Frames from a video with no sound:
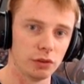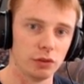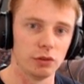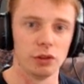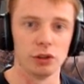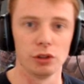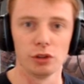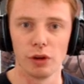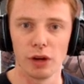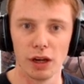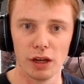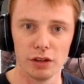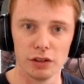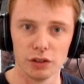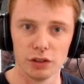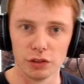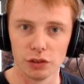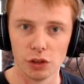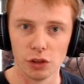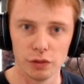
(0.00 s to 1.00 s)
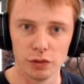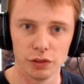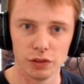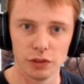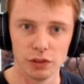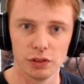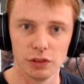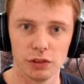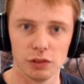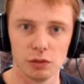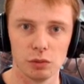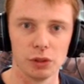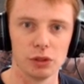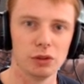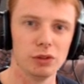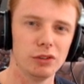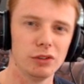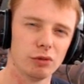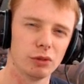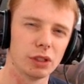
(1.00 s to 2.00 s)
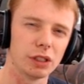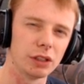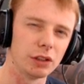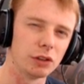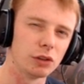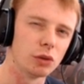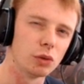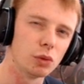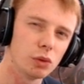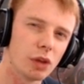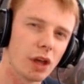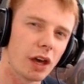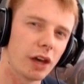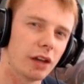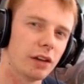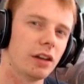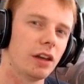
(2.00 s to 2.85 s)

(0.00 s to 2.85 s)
the ground and surfaces. We couldn't really do that